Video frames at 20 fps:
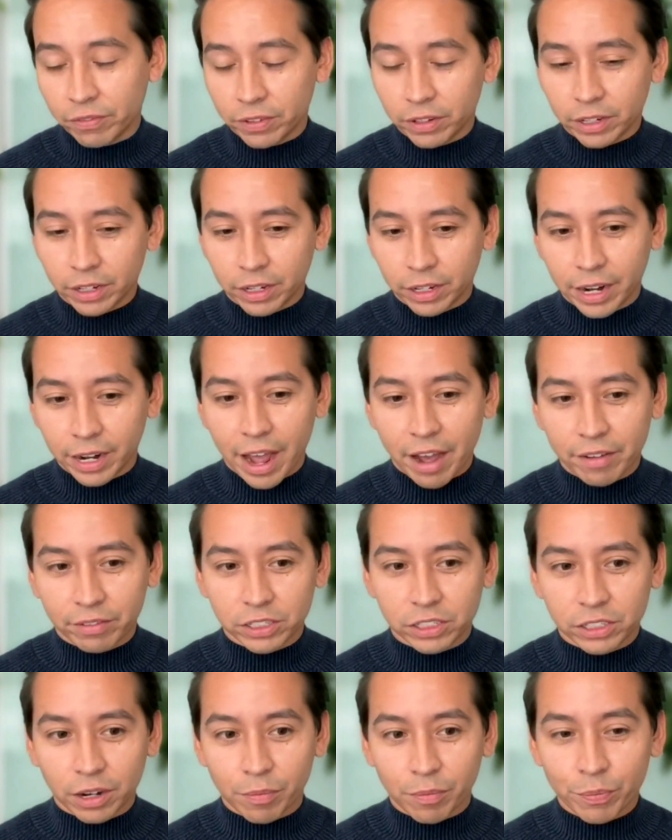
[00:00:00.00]
going to have to
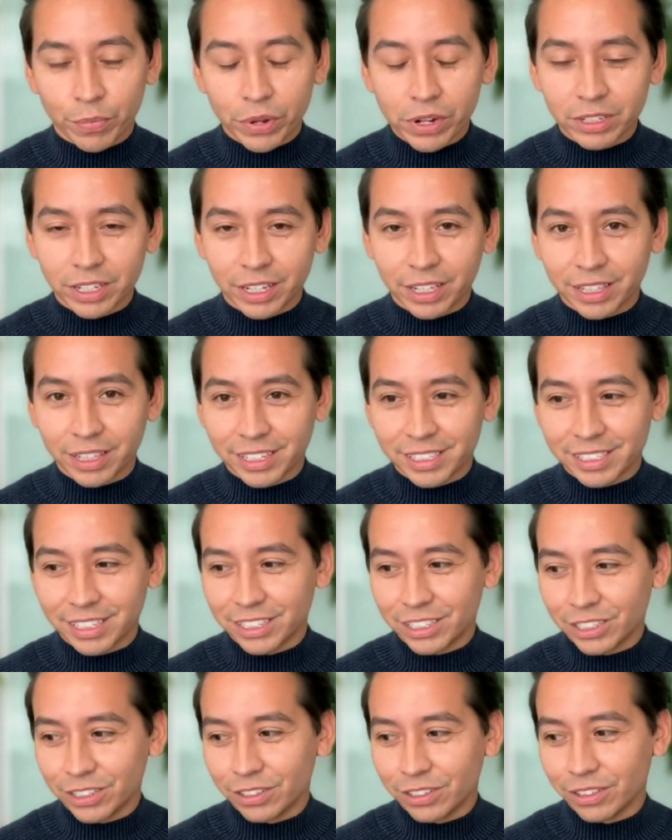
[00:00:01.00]
start building this
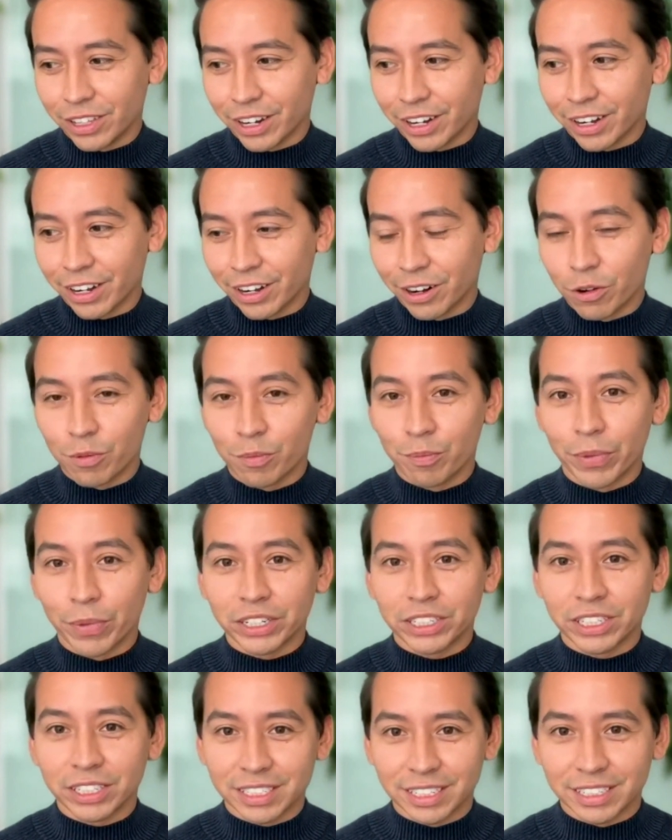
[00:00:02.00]
into their own
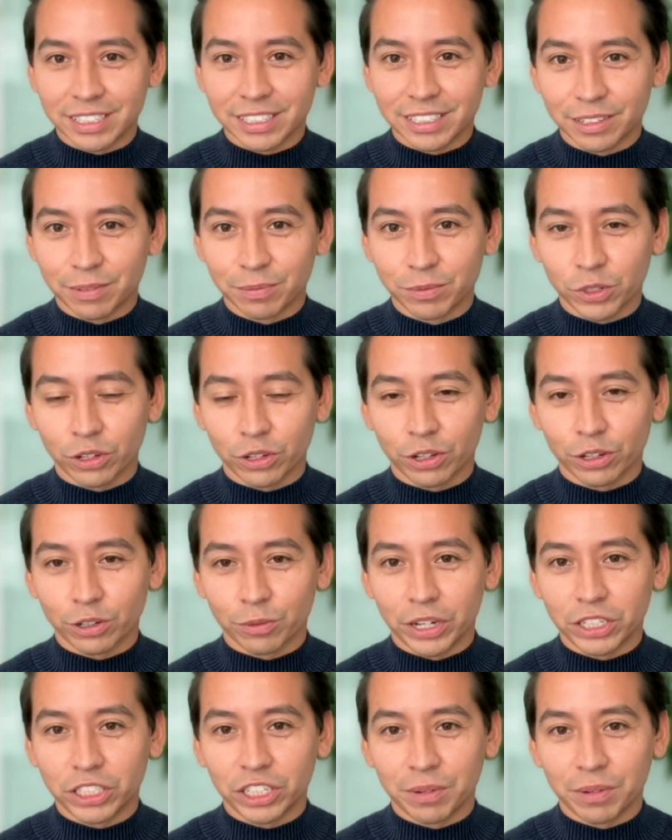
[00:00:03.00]
budget systems or their
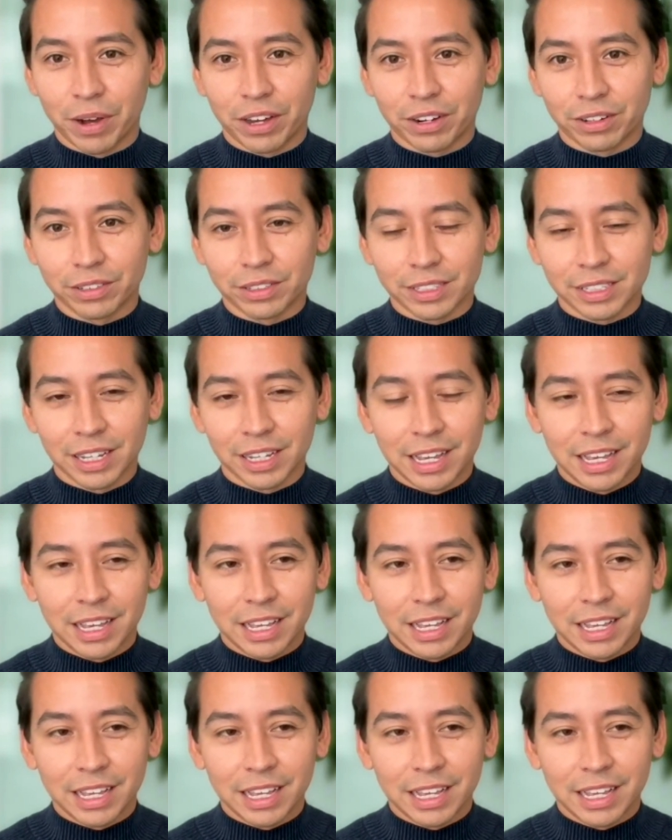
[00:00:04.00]
budget models.